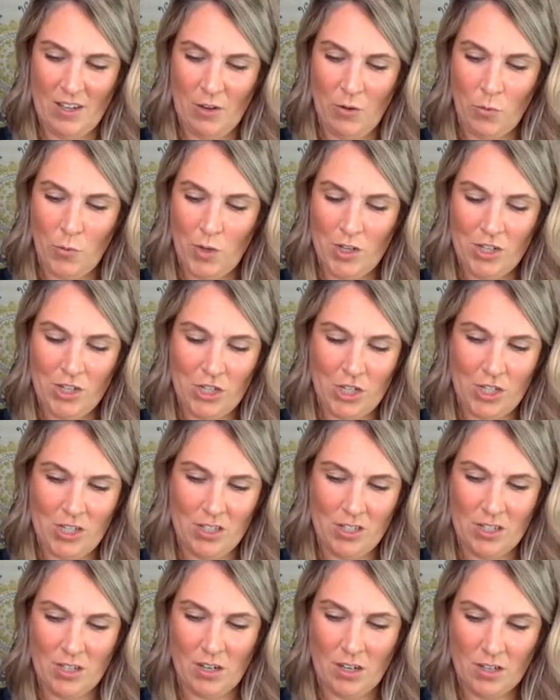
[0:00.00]
What
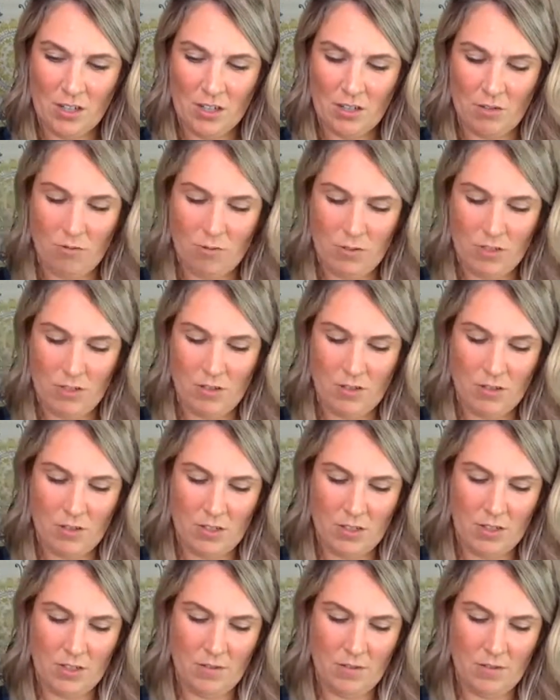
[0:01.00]
she got going on?